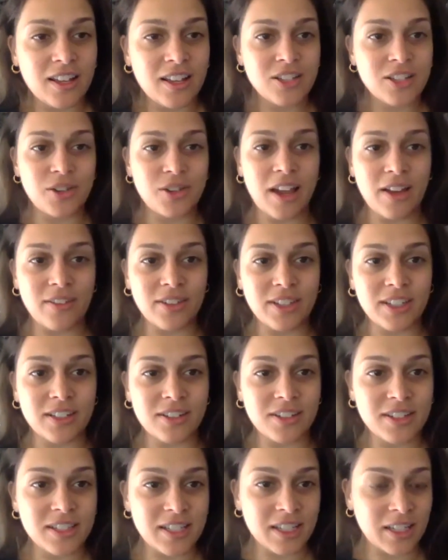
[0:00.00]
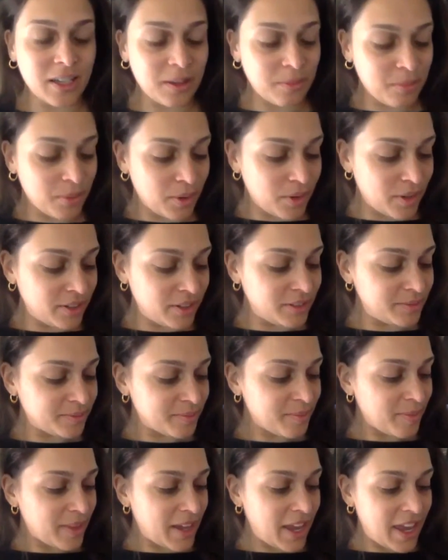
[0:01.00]
So I have a little singing bowl,
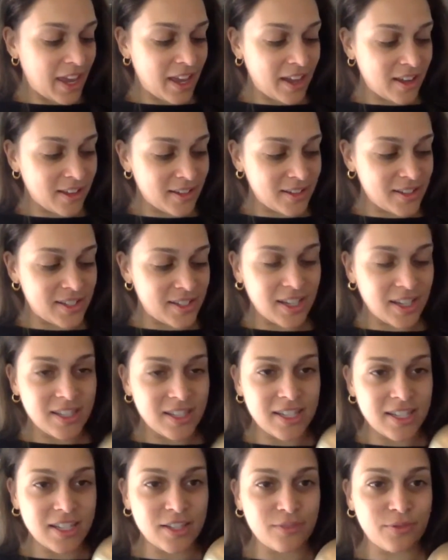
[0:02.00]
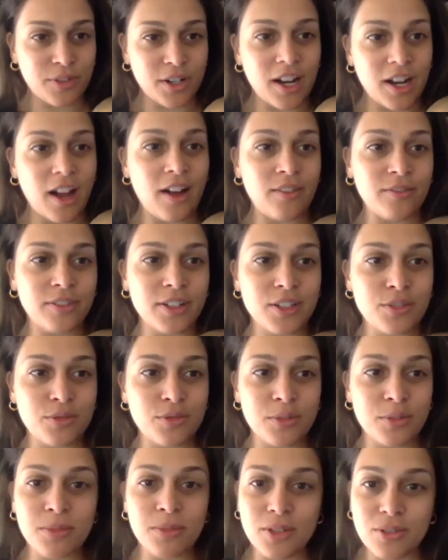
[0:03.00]
and it says for conference
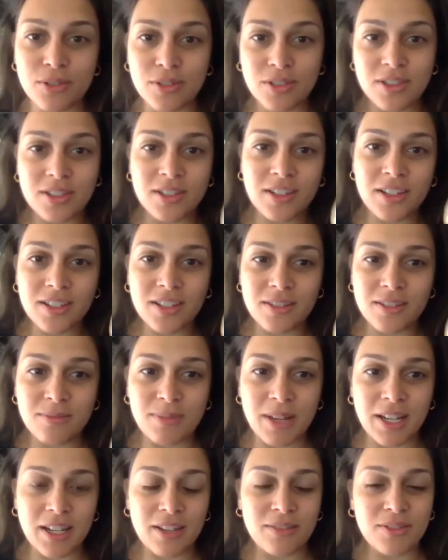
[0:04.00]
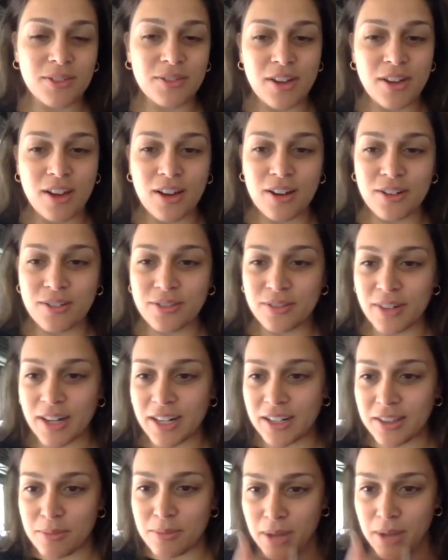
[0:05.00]
room use, as many of you know,
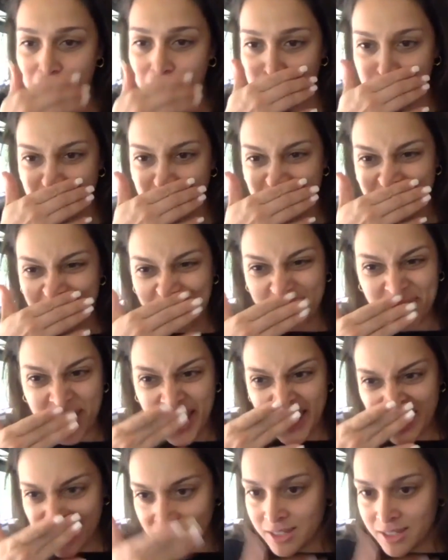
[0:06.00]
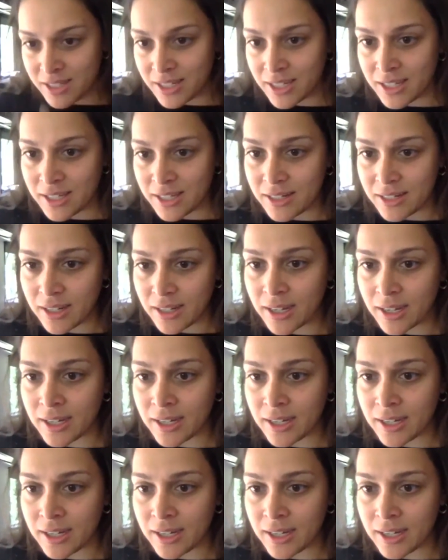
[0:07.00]
right on the bottom. And it